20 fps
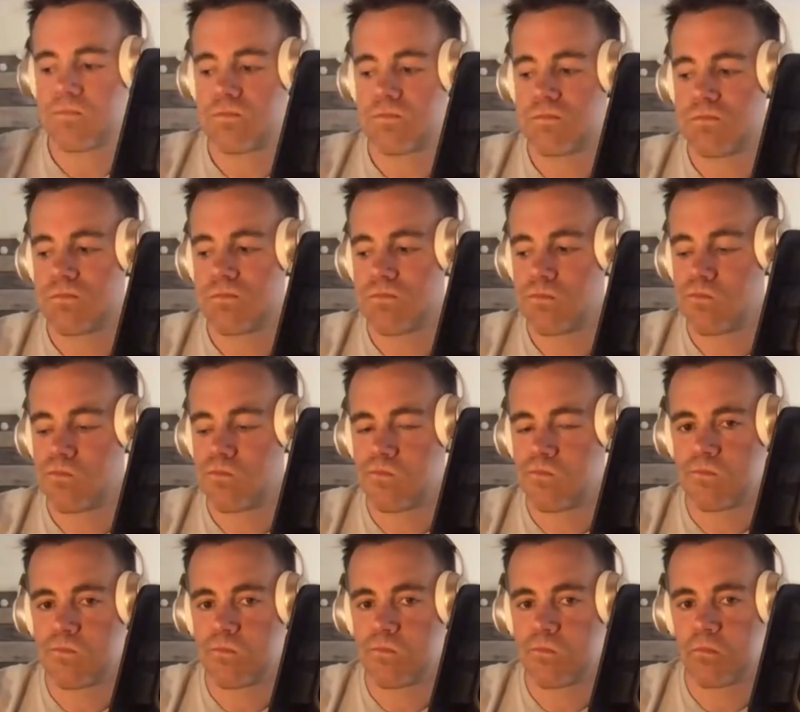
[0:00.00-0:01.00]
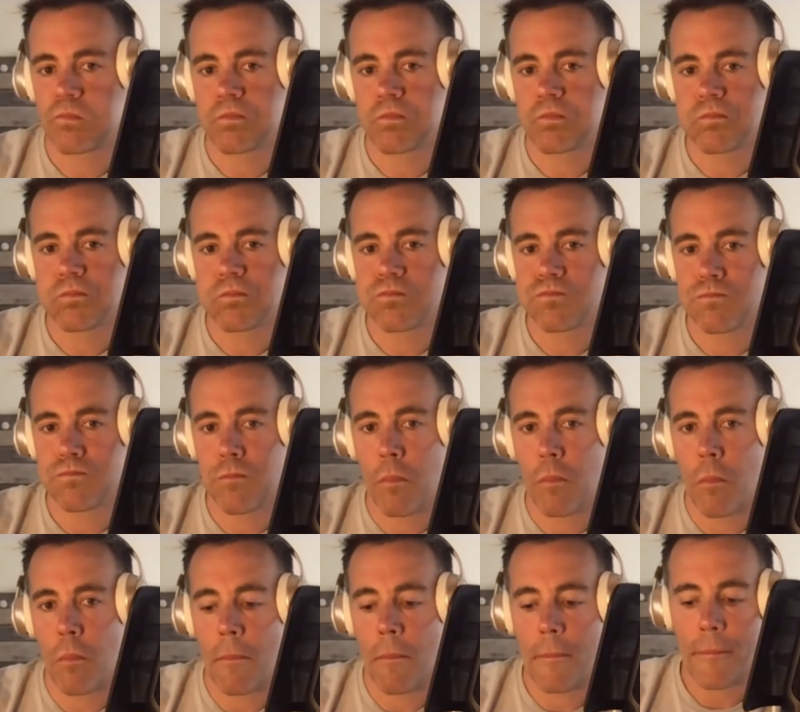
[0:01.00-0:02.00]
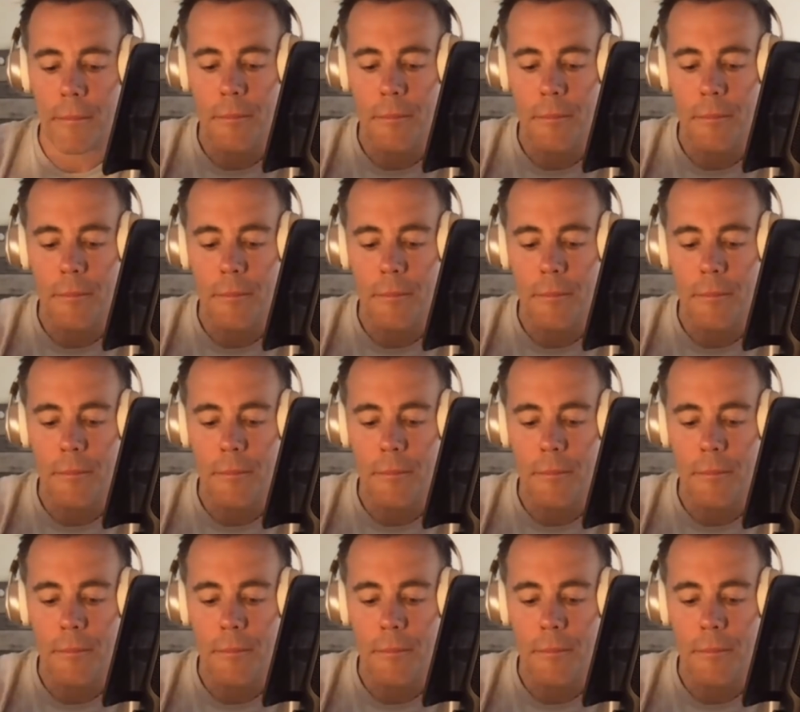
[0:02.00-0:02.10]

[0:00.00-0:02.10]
(not speaking)